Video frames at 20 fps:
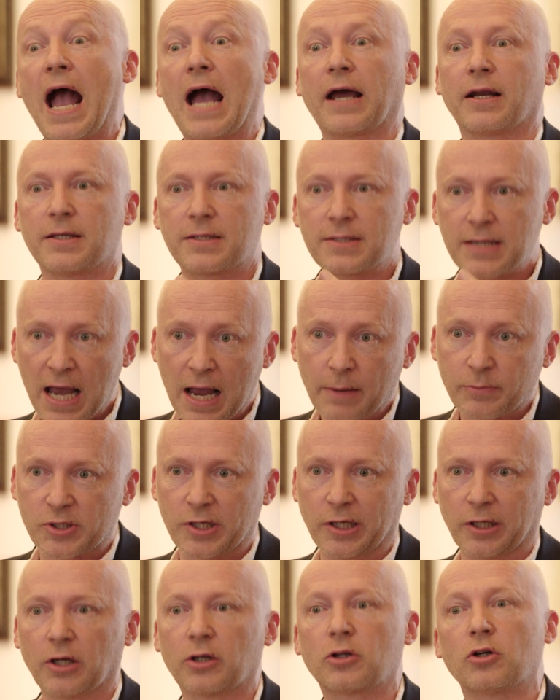and
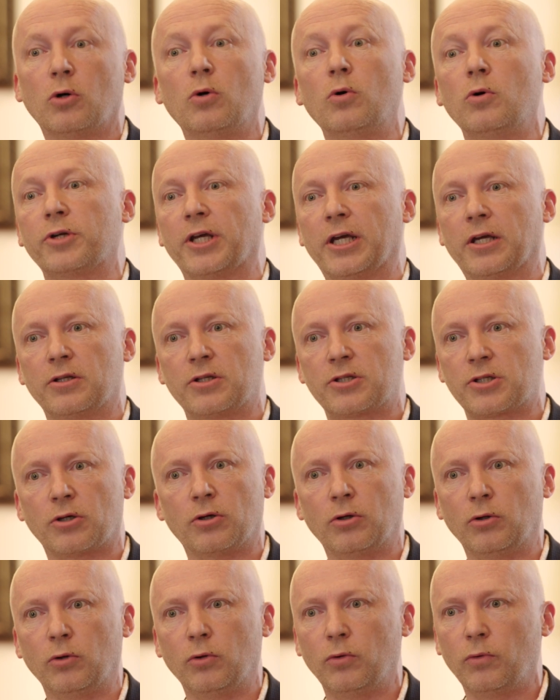adapting according
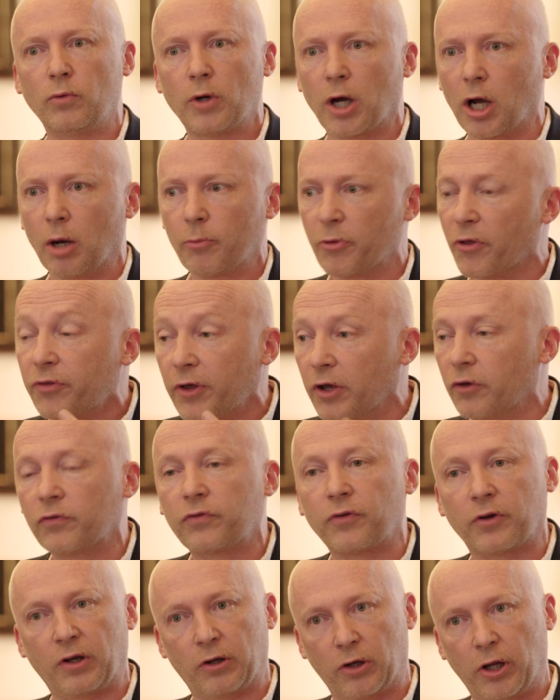to the
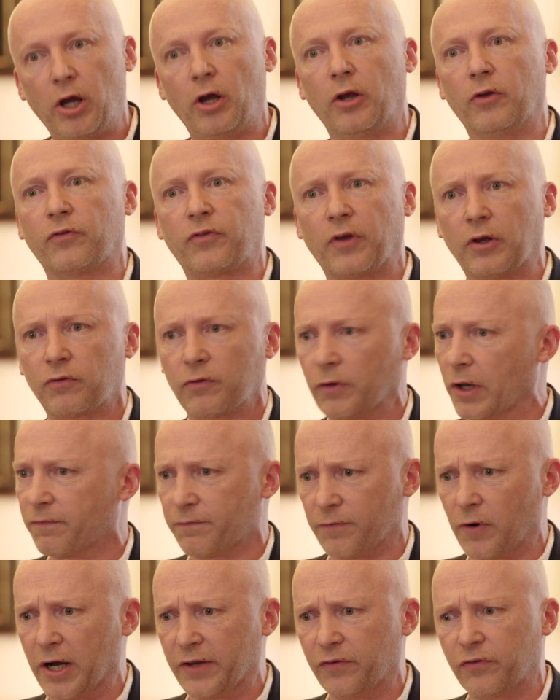things that it learns. It
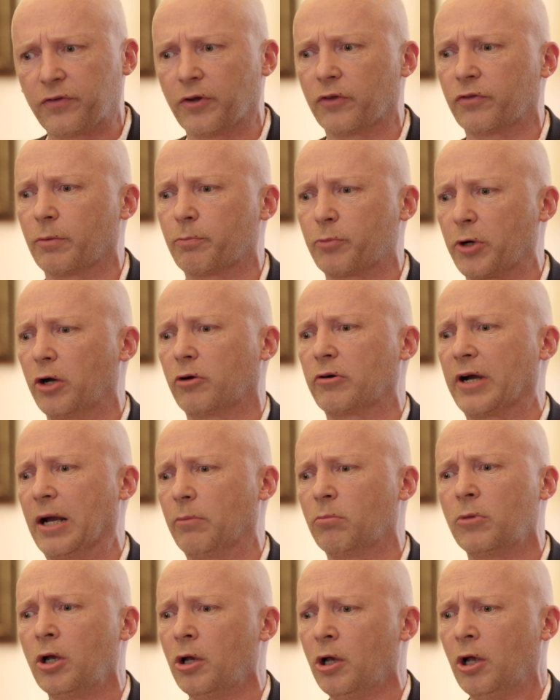finds that the
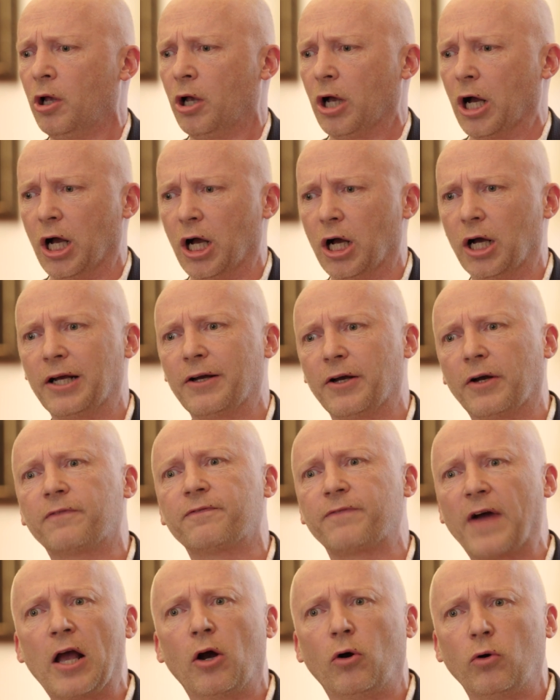program
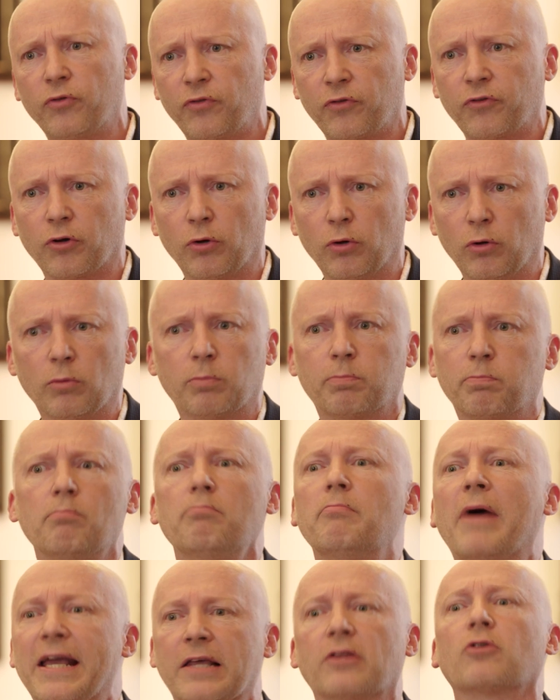fails to
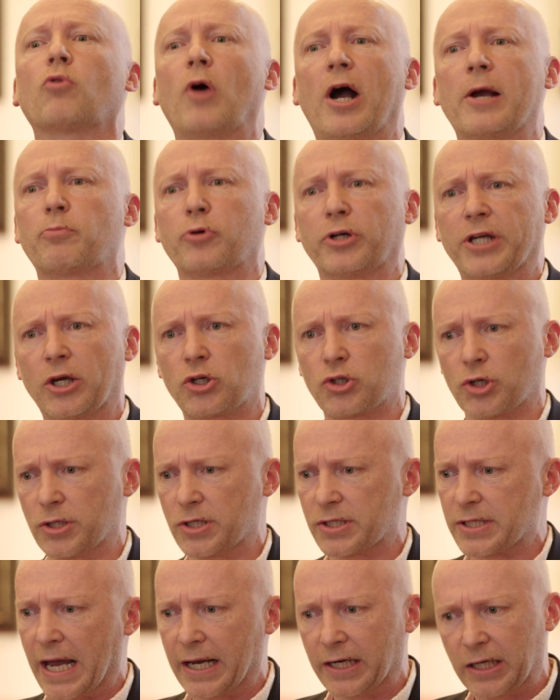make the right
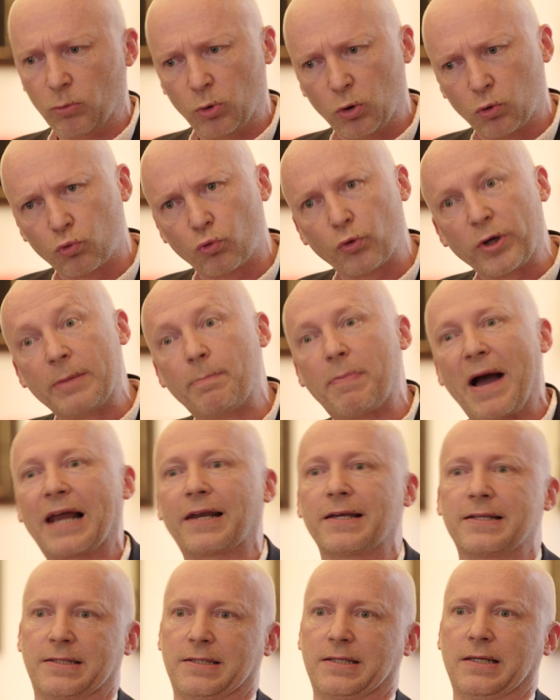predictions, and it will
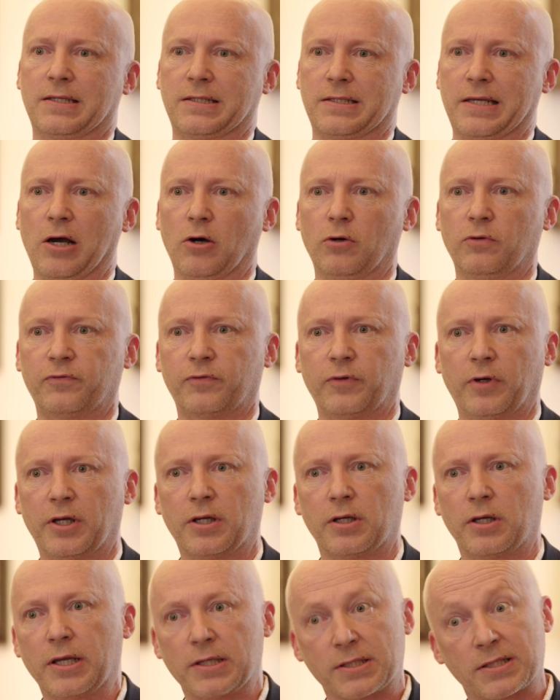rebalance itself,
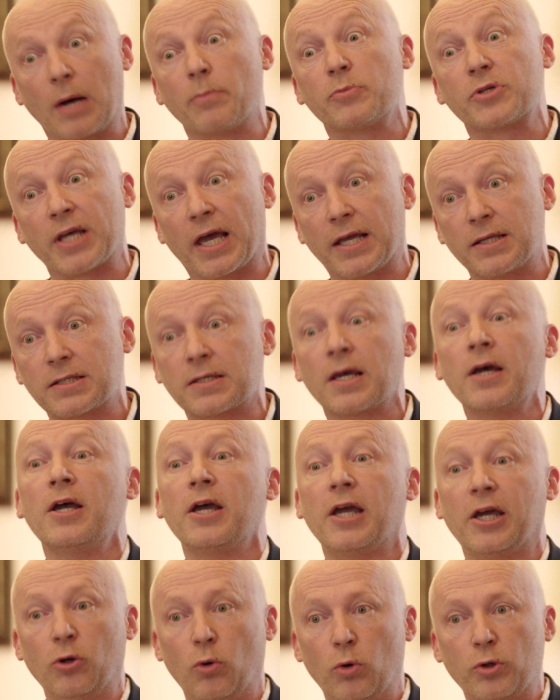in some sense,
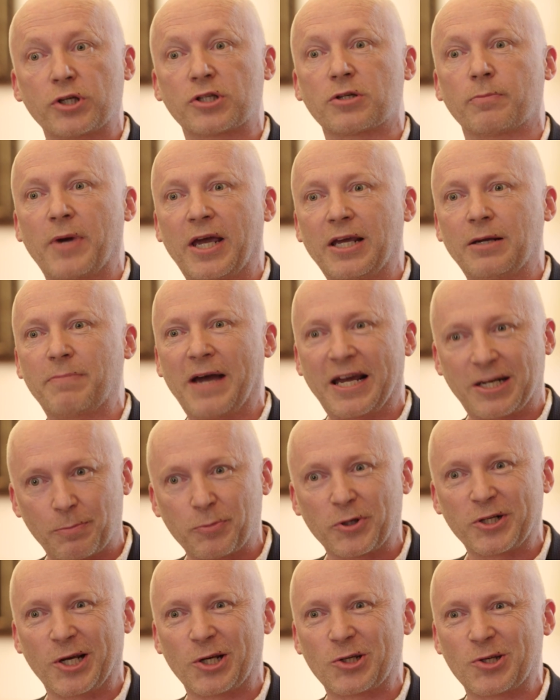in order to make better
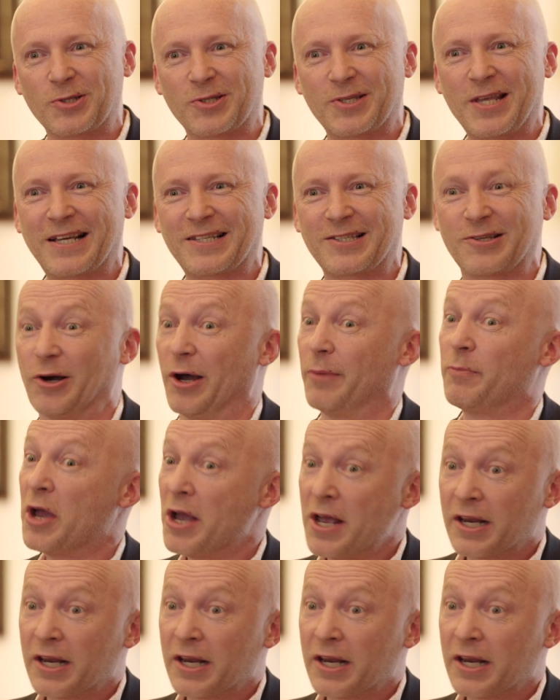predictions next time.